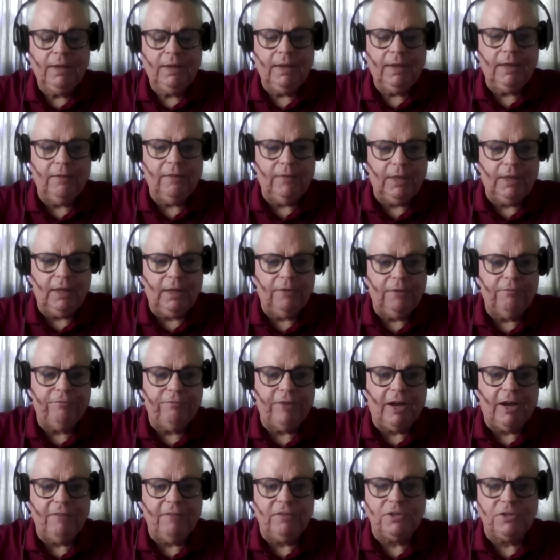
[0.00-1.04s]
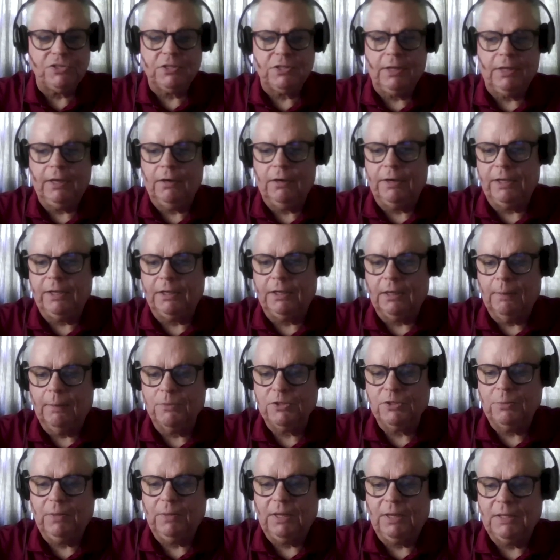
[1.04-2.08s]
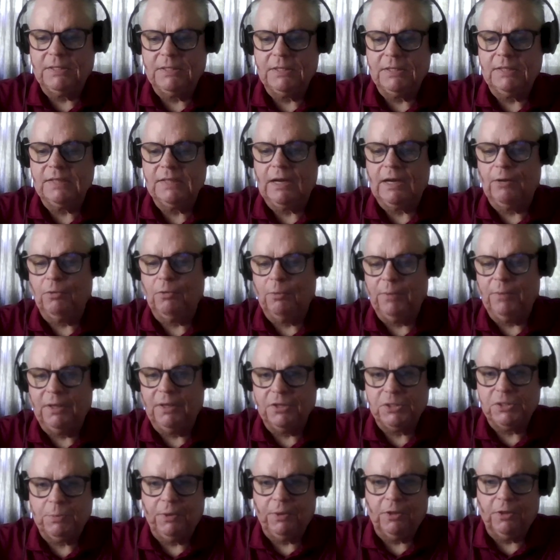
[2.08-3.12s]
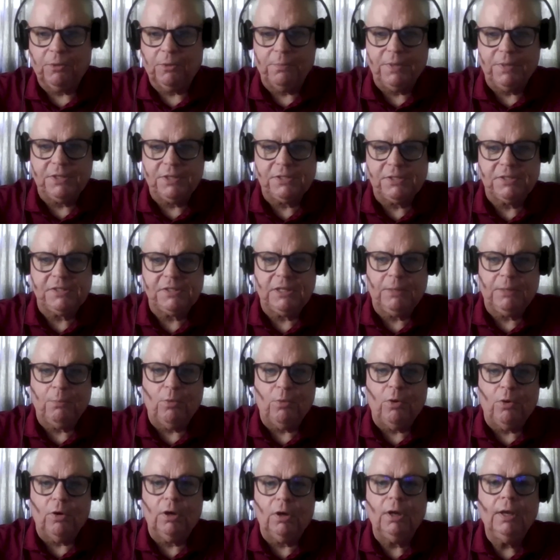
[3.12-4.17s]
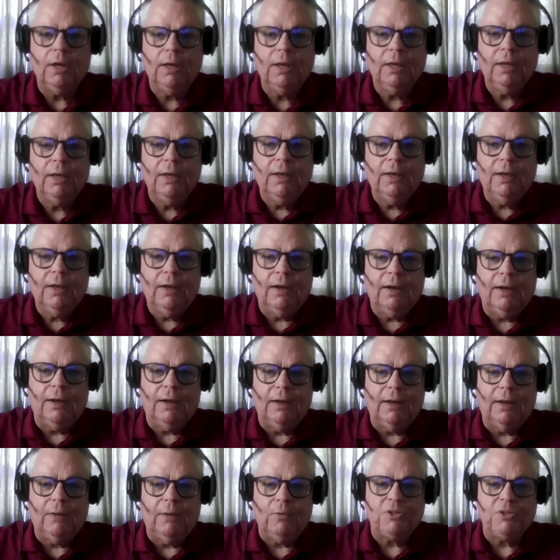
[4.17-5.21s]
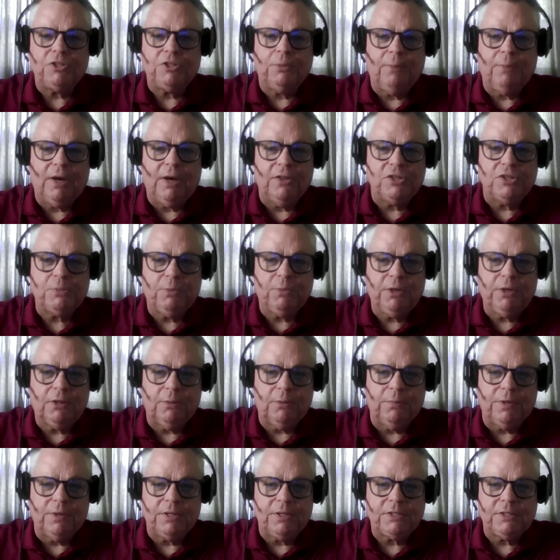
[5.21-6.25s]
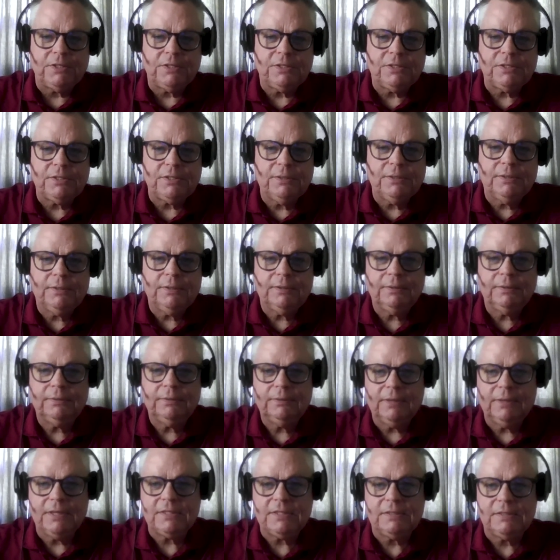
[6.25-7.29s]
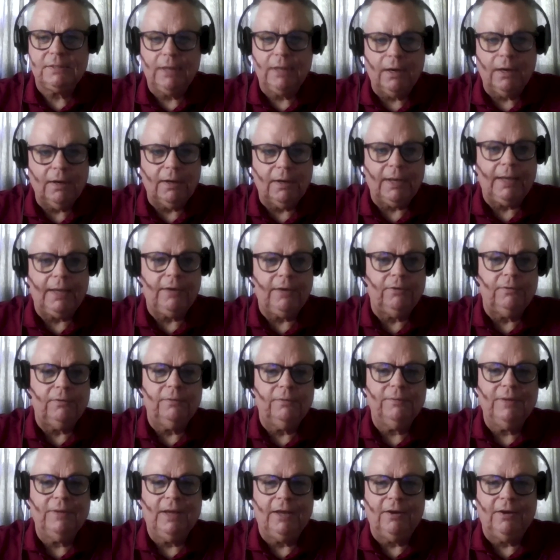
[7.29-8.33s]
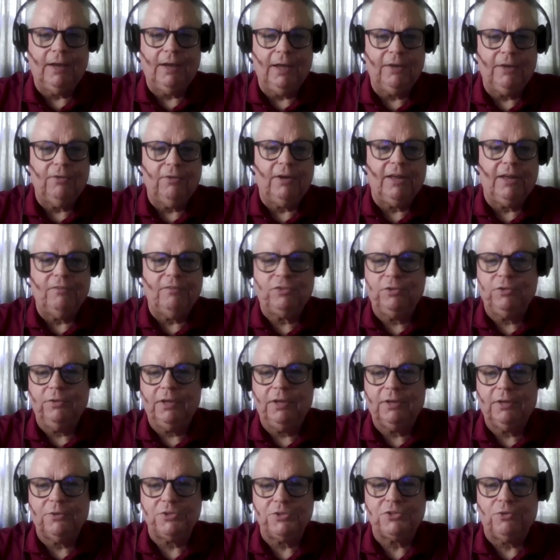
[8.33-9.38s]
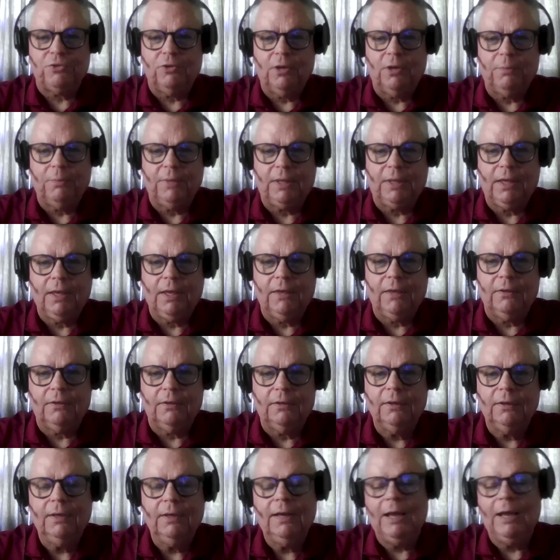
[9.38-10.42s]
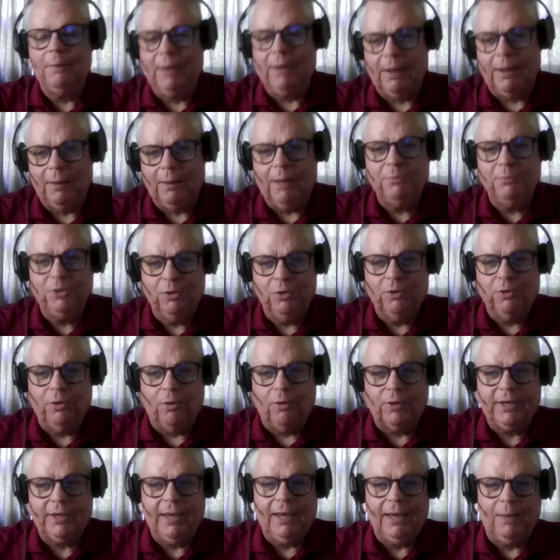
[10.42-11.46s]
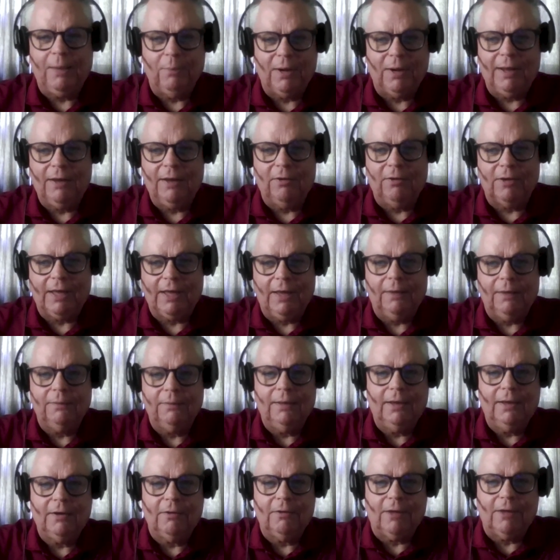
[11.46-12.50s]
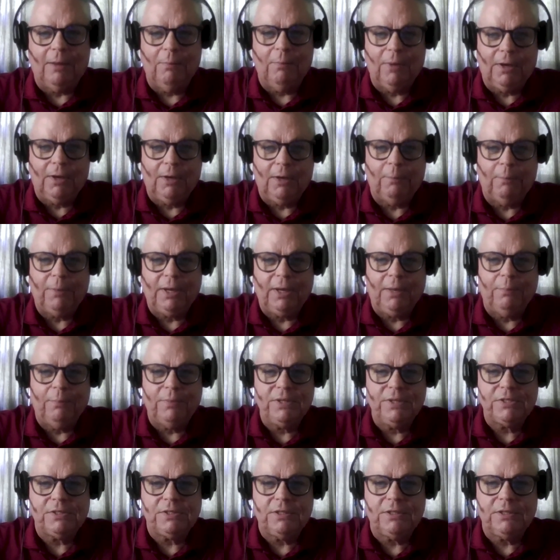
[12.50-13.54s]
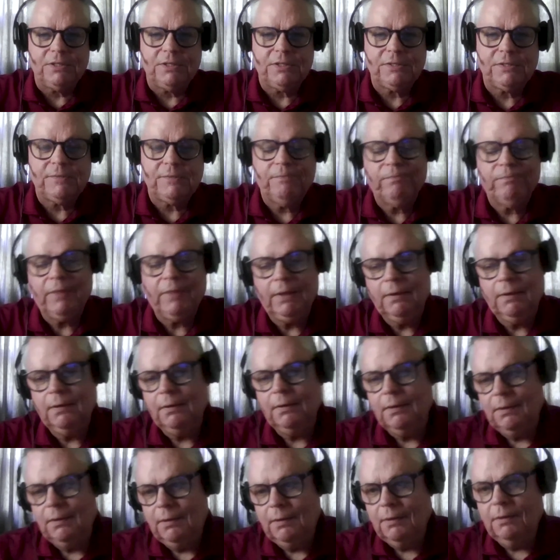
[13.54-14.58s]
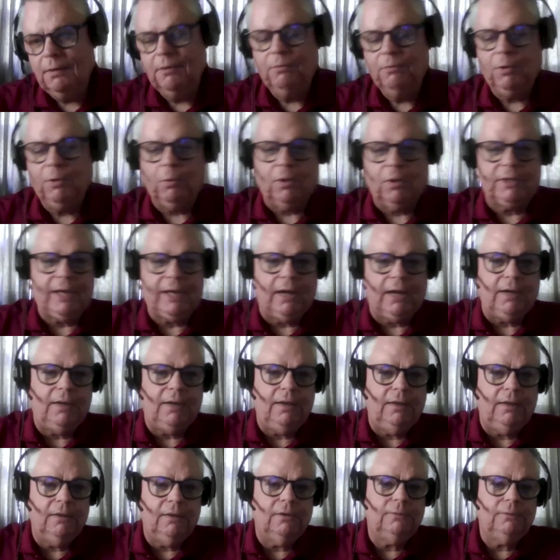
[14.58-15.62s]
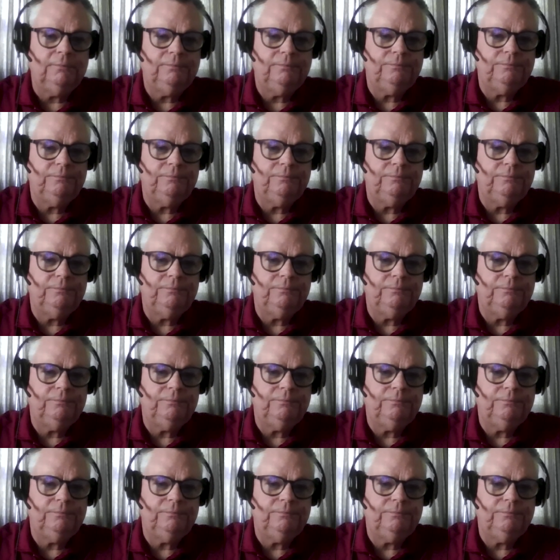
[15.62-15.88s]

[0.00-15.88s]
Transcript: And then 5 years later, he comes to me and says, I don't want to be in the sprinkler business anymore. I want you to buy the sprinkler business. I said, Darren, I don't have two nickels to rub together. I mean, I'm doing okay, but I don't got money to buy a business. Mm-hmm. We worked out a deal.